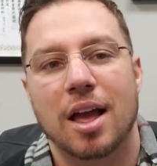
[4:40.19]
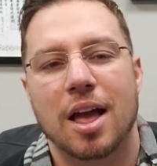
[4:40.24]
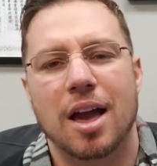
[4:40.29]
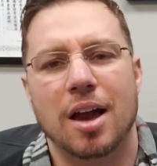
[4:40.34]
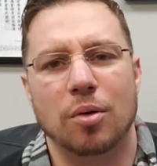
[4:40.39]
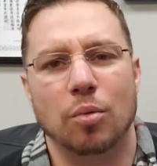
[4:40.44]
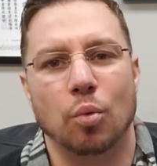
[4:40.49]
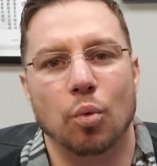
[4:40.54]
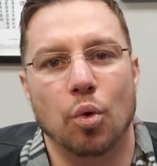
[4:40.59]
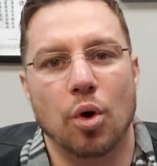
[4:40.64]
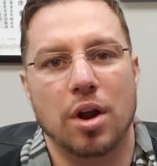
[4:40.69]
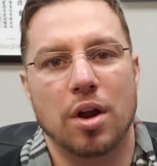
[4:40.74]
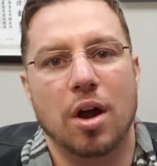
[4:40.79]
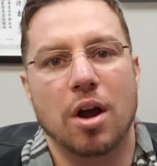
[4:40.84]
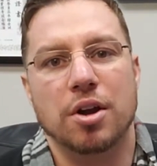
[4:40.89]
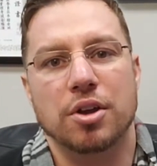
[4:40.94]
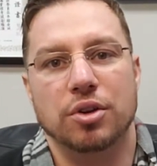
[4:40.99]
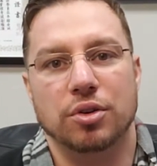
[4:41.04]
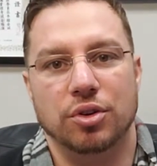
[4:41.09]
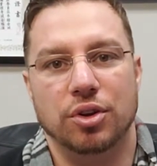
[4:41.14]
on what
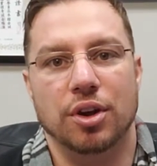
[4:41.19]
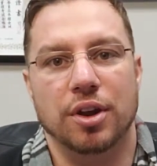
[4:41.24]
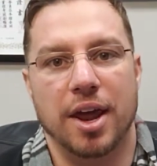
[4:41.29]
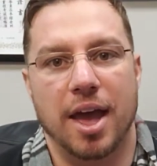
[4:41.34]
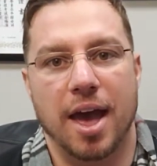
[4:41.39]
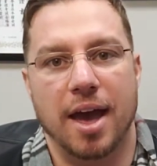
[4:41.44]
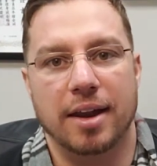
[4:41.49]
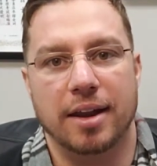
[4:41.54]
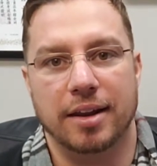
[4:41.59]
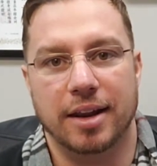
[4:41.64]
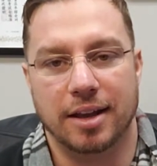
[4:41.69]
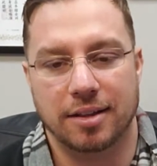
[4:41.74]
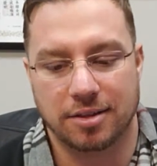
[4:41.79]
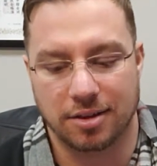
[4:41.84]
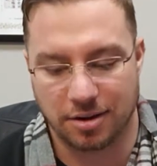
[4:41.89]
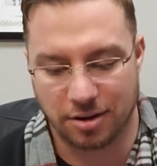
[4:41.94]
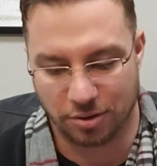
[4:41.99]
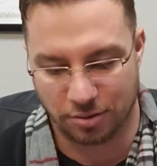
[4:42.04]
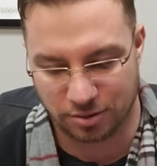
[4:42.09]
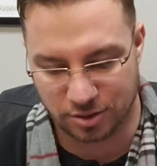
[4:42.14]
are you good at, and that's
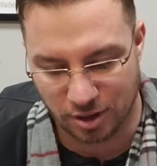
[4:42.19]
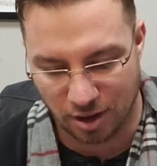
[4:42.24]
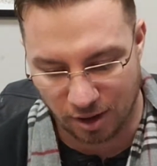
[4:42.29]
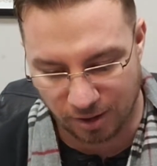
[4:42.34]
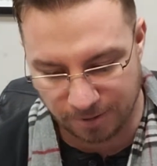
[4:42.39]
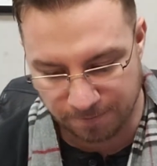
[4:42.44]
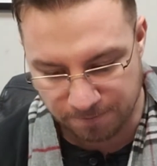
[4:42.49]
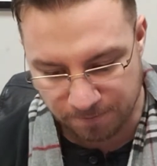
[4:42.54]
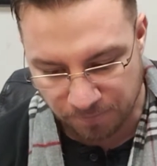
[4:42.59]
another talk.